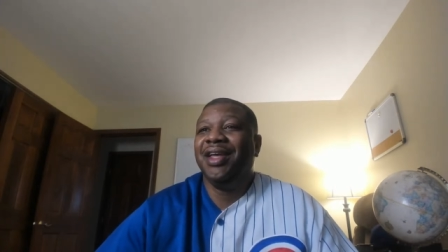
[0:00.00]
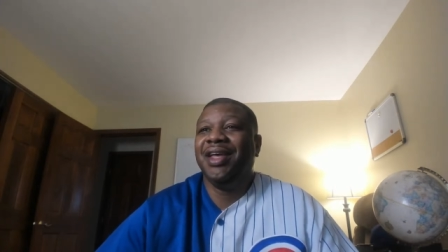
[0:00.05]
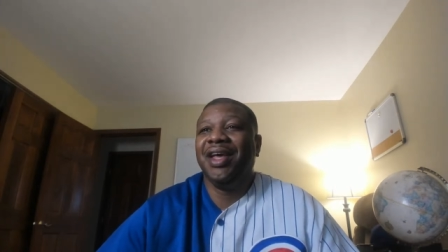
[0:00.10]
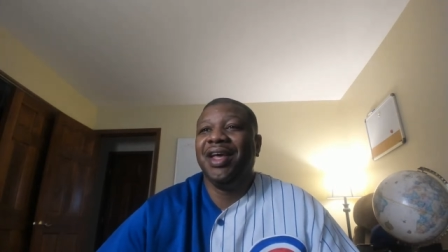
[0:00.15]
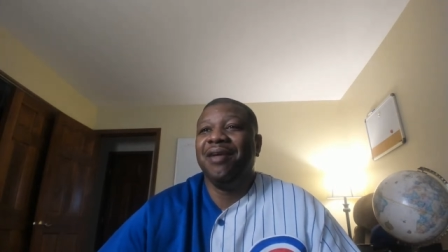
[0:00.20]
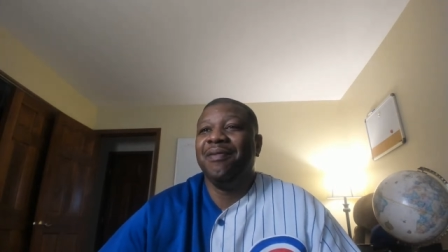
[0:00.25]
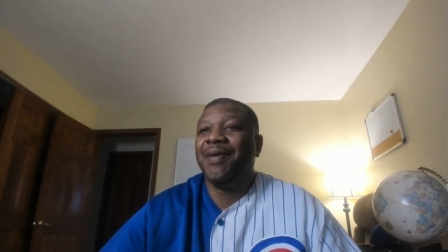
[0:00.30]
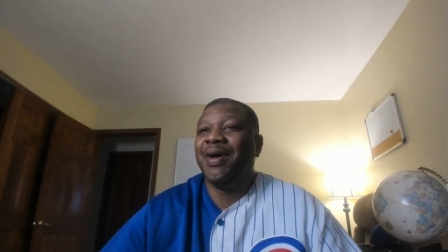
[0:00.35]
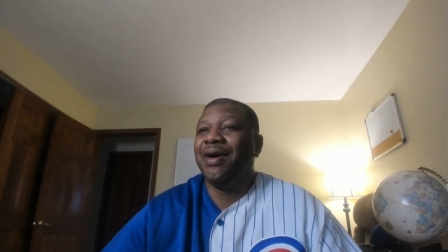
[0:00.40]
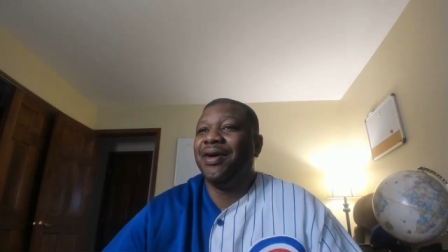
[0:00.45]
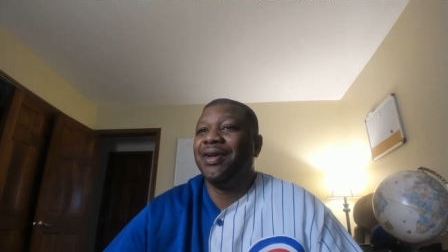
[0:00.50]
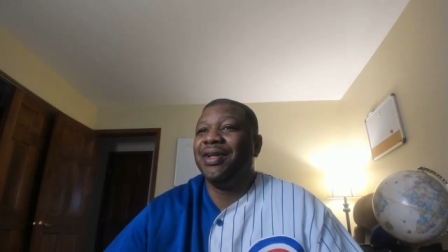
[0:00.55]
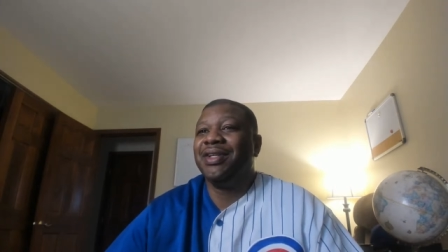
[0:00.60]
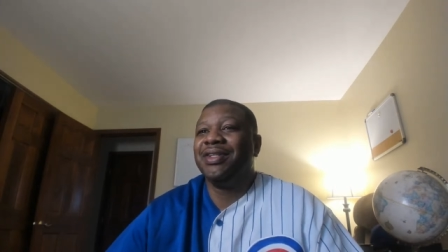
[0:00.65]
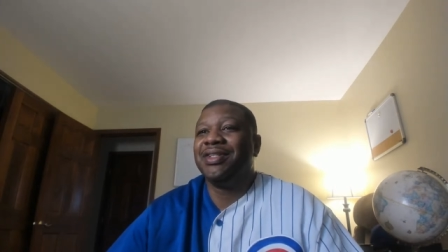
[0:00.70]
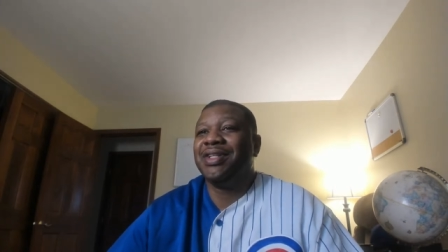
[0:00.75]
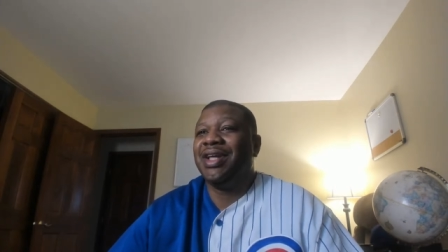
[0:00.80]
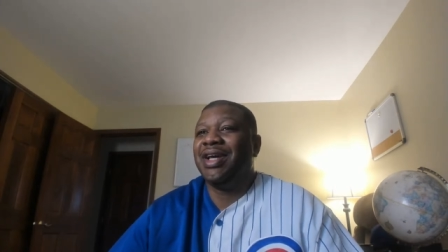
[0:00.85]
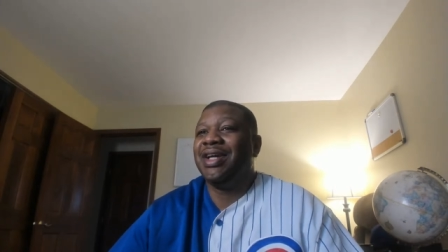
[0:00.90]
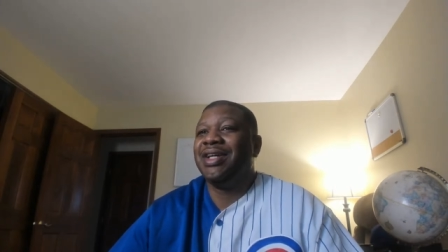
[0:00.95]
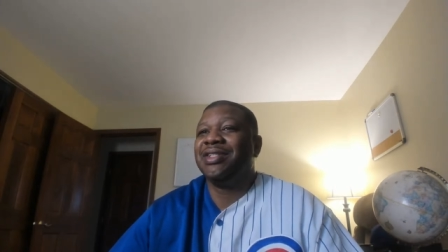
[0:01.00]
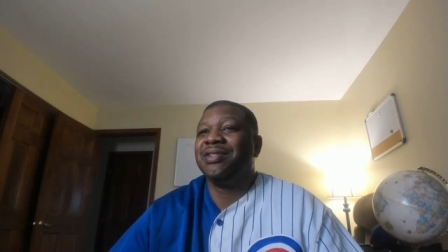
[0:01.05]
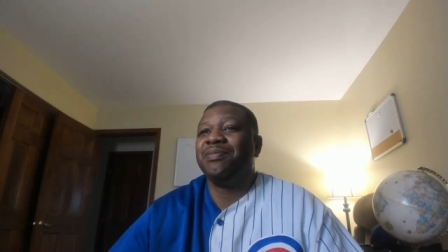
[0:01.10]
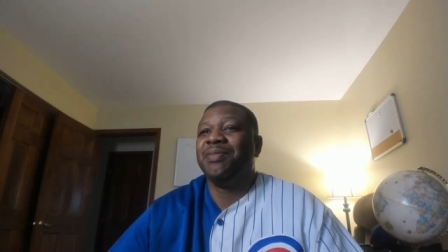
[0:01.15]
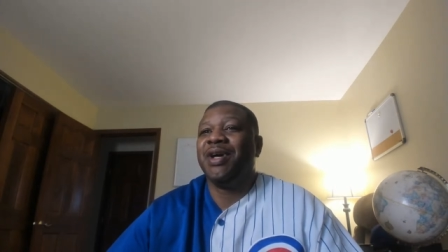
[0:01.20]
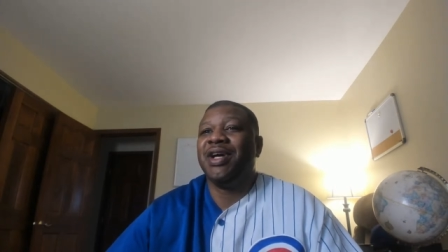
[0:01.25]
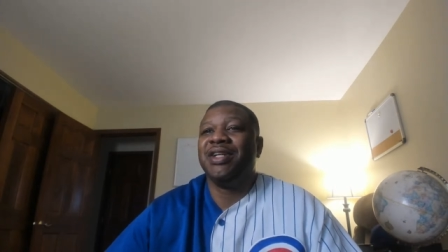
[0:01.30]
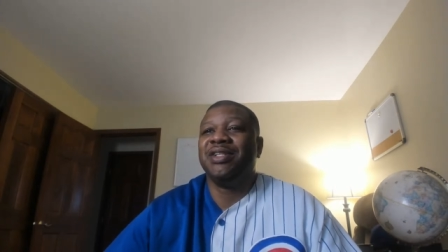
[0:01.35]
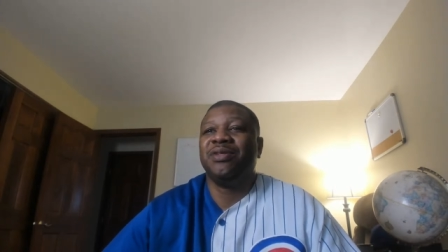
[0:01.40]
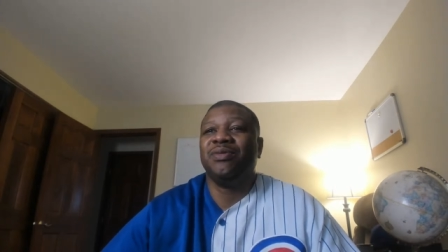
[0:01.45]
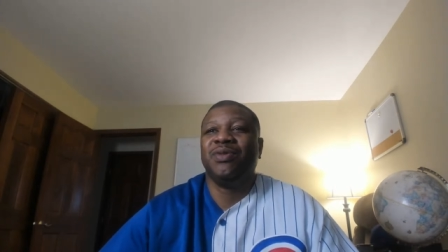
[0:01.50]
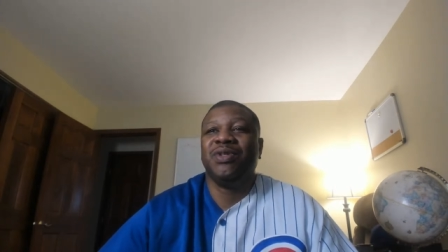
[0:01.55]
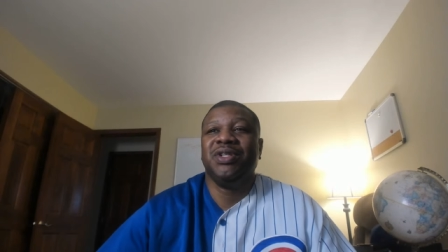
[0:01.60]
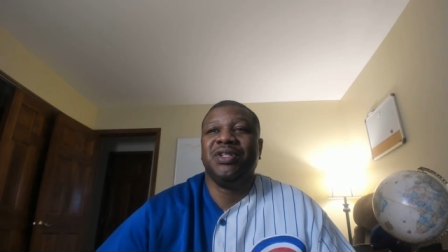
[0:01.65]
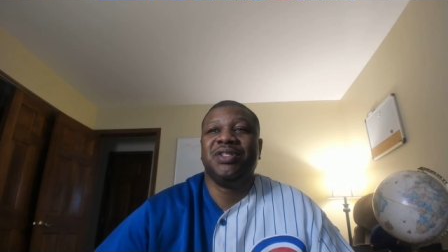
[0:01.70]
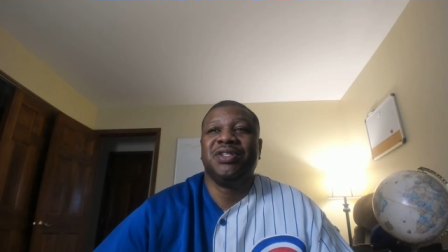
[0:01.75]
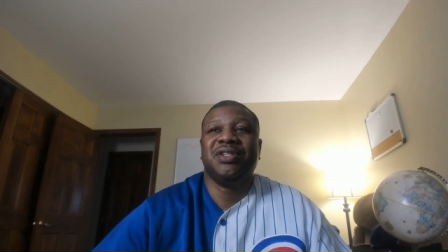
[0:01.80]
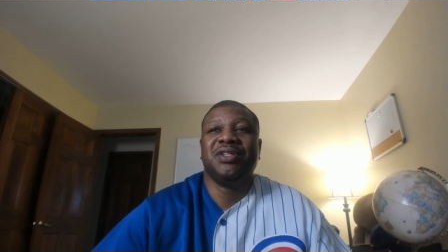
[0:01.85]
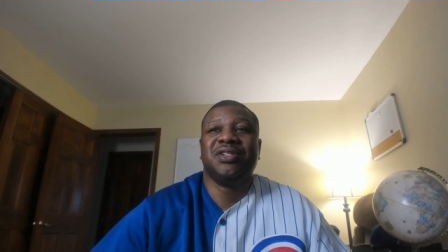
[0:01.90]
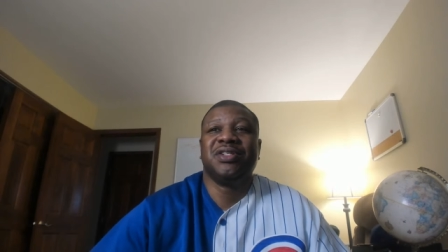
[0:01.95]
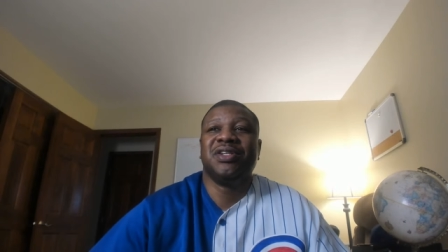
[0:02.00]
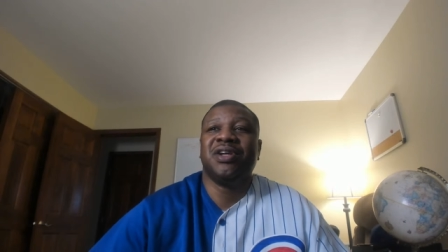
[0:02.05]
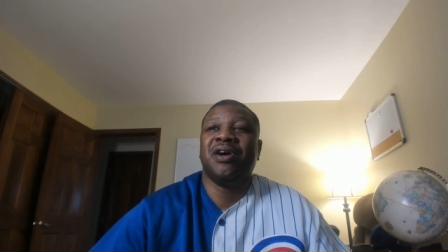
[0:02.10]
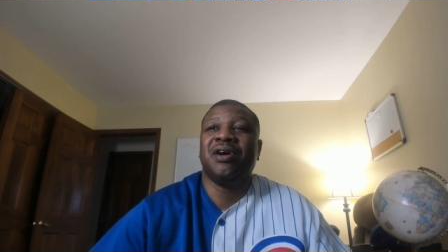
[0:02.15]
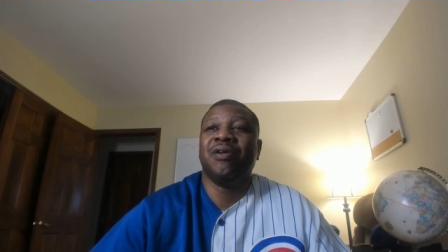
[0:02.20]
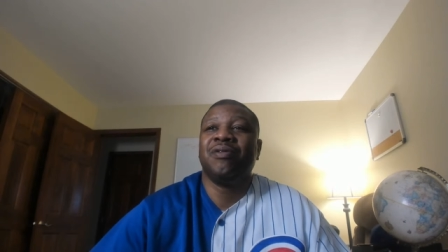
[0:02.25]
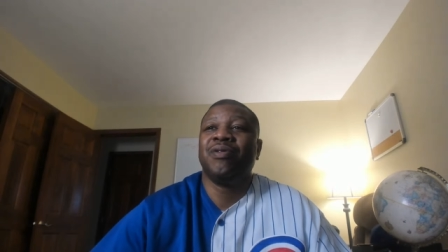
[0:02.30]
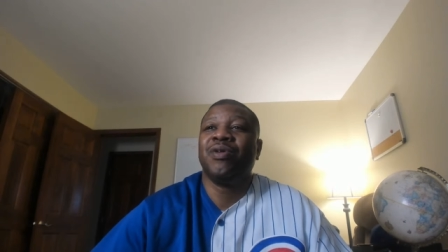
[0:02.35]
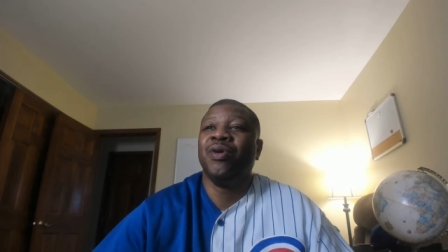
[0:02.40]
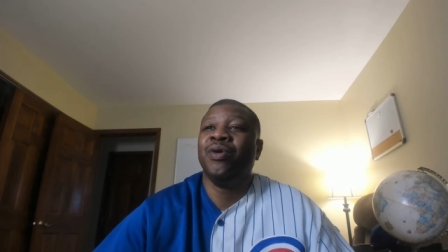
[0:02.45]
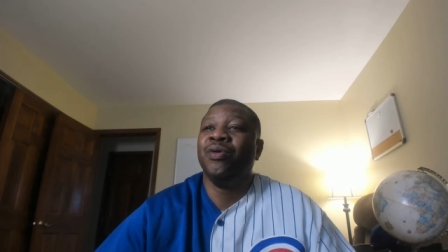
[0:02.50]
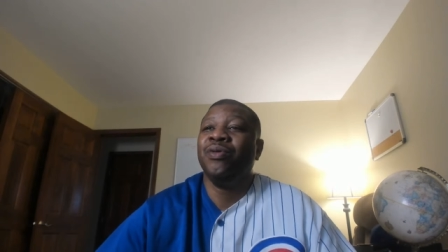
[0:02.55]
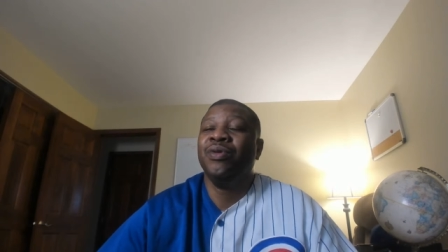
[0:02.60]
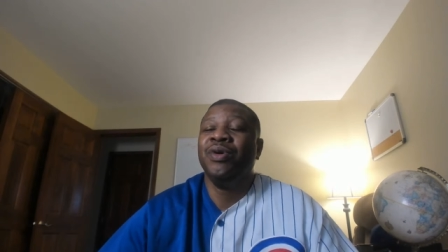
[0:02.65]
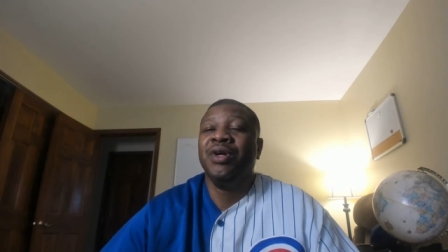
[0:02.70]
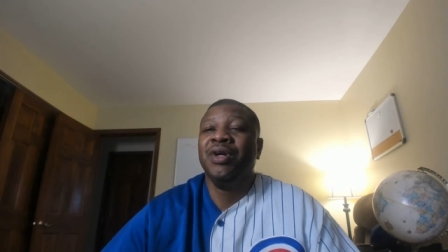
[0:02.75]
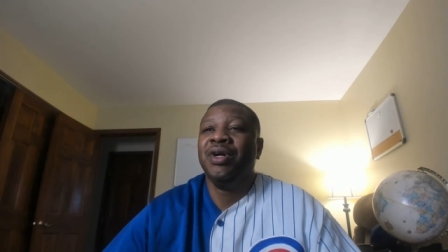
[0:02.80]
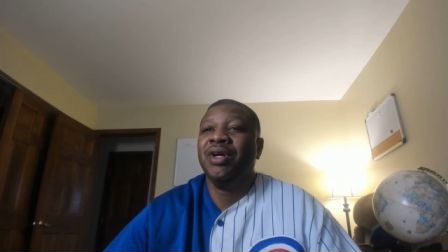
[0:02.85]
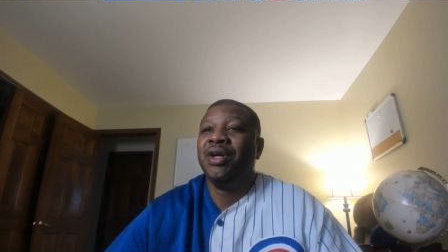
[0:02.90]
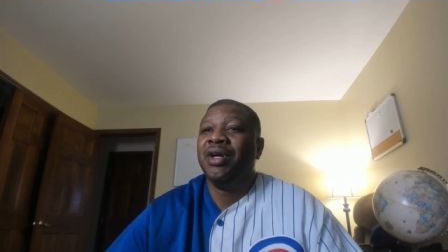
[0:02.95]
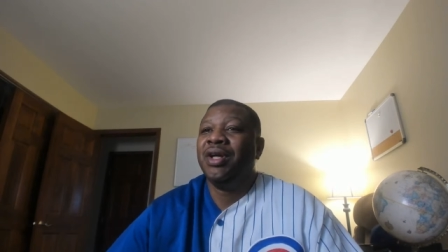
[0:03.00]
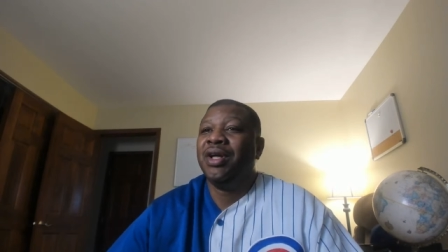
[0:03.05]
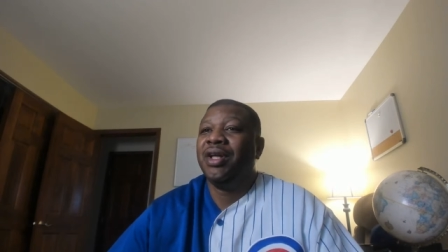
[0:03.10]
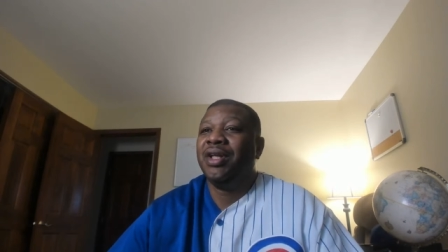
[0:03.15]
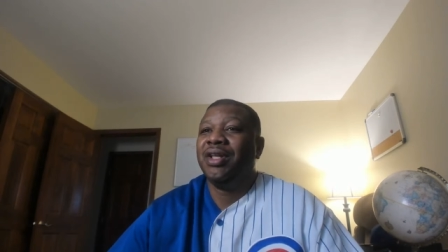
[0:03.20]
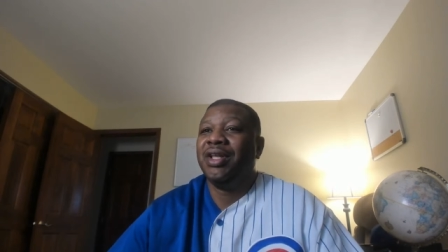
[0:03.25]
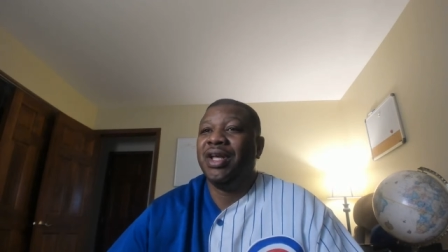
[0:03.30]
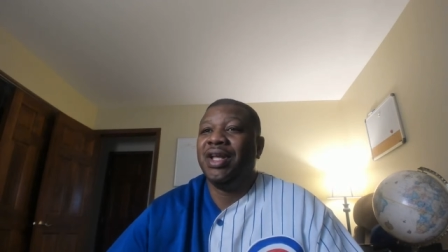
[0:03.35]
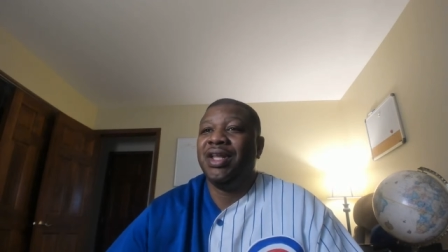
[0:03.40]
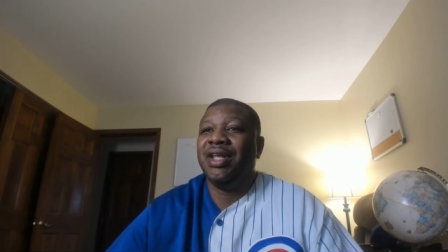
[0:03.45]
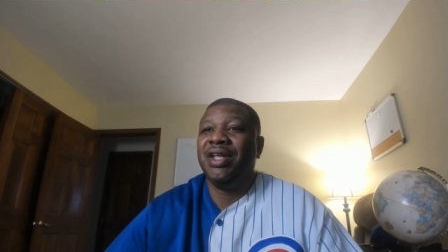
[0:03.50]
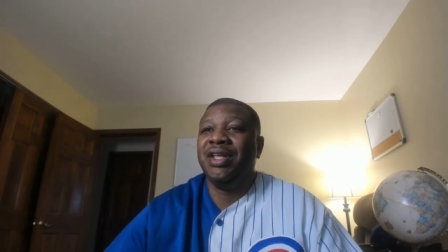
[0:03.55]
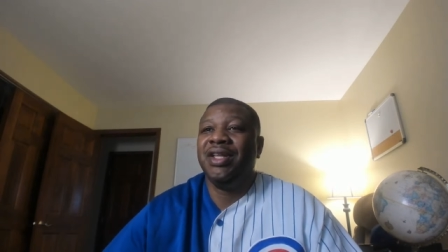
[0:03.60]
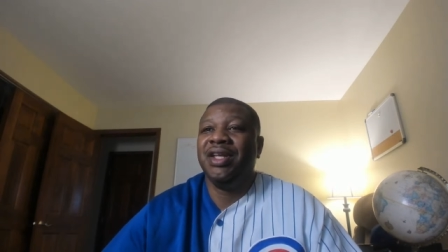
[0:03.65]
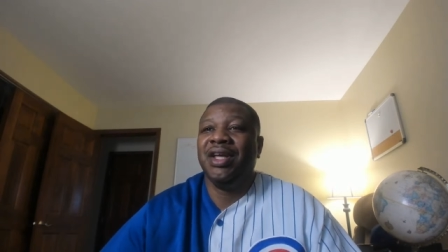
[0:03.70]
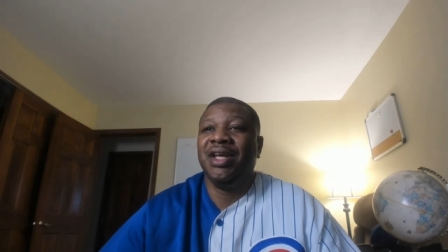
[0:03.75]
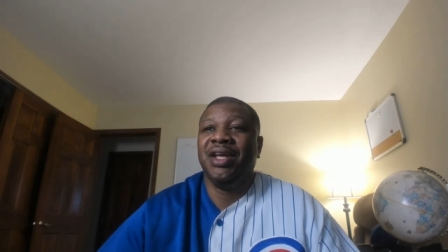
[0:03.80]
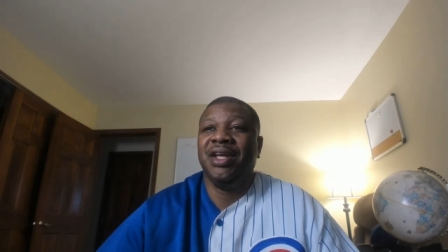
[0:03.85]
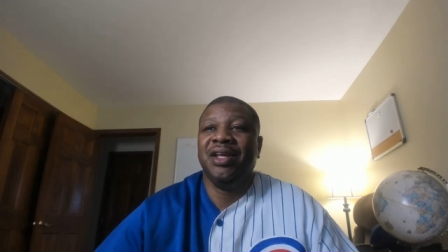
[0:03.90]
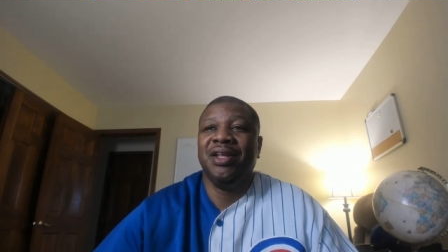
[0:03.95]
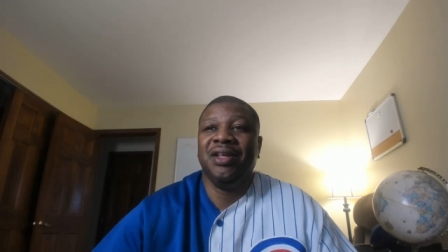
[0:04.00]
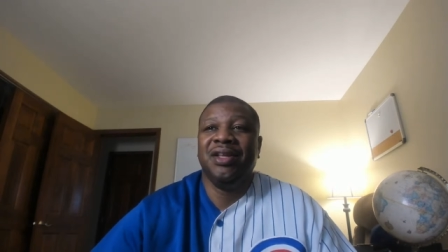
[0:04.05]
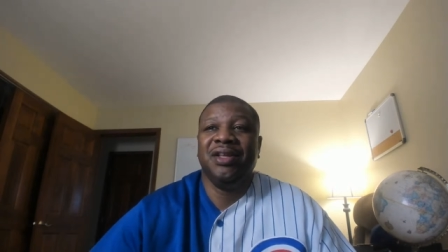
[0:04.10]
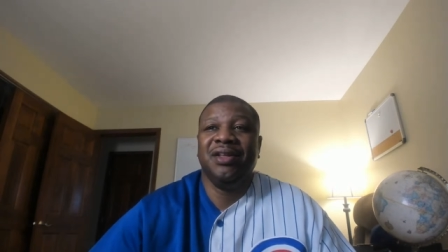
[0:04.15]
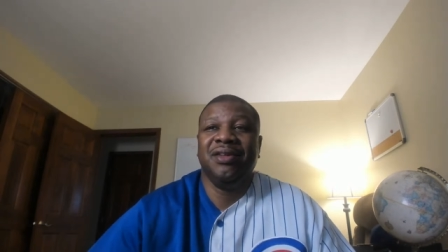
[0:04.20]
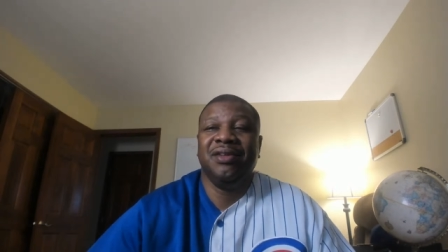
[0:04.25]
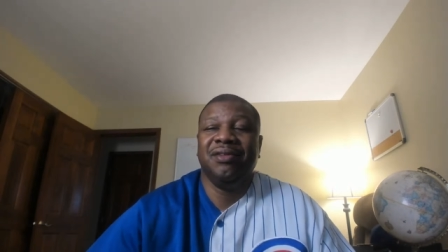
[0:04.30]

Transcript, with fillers: came out his last match with Cesaro that he did.